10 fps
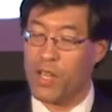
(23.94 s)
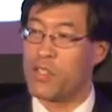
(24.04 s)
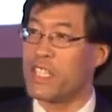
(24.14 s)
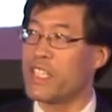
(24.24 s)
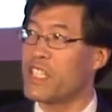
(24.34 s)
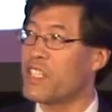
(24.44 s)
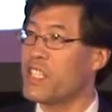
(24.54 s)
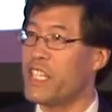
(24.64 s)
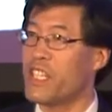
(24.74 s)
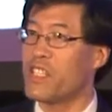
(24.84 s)
hosting
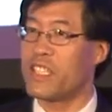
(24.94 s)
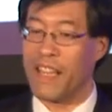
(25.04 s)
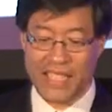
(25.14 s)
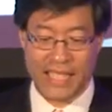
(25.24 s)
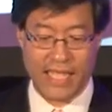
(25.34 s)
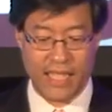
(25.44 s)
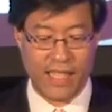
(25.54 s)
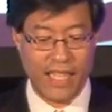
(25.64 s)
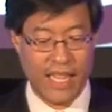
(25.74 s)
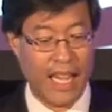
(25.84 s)
this year's
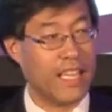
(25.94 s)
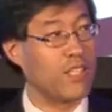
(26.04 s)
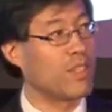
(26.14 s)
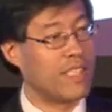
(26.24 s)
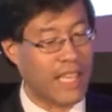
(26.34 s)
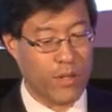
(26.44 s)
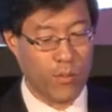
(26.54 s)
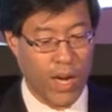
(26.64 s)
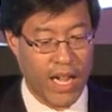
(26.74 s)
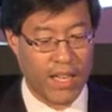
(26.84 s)
17th annual
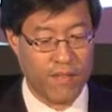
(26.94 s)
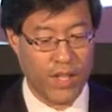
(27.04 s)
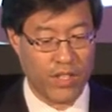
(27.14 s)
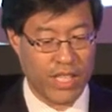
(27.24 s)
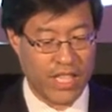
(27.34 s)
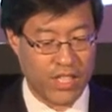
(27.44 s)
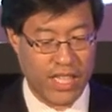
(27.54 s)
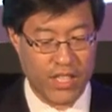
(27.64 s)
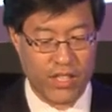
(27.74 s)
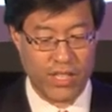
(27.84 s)
statewide voters
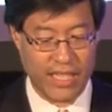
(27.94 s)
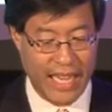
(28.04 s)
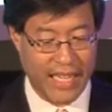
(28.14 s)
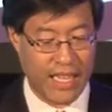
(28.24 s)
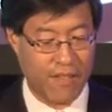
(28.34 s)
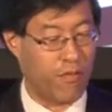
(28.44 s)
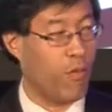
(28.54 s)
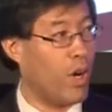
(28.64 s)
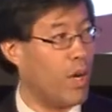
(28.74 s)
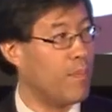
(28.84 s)
education candidate
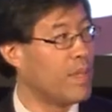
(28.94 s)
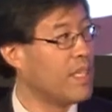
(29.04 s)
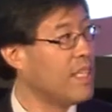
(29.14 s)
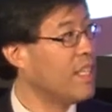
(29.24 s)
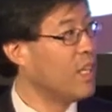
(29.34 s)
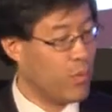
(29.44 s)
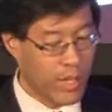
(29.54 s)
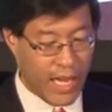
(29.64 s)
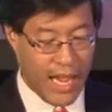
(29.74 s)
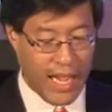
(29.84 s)
forum. We